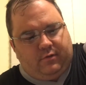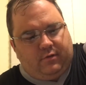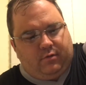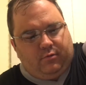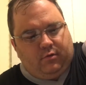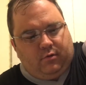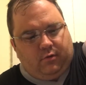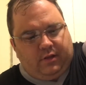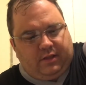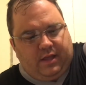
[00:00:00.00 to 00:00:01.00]
through the
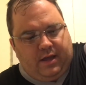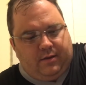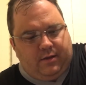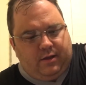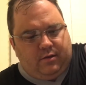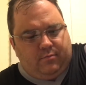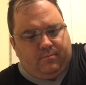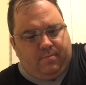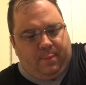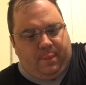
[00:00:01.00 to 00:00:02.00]
hole like that, and you
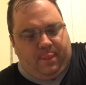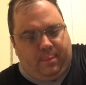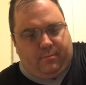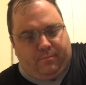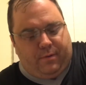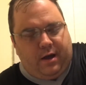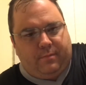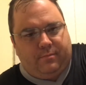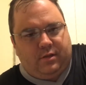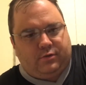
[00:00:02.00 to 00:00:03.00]

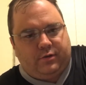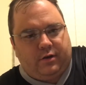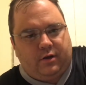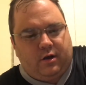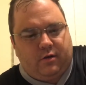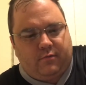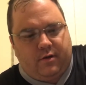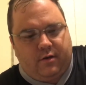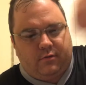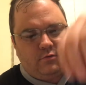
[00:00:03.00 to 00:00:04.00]
pop the trigger guard
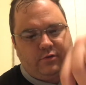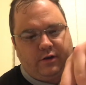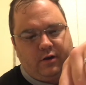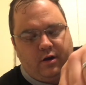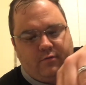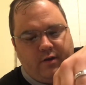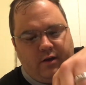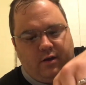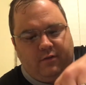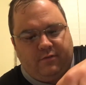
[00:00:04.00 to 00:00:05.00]
right
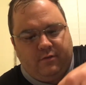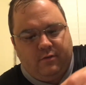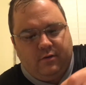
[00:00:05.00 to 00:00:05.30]
off,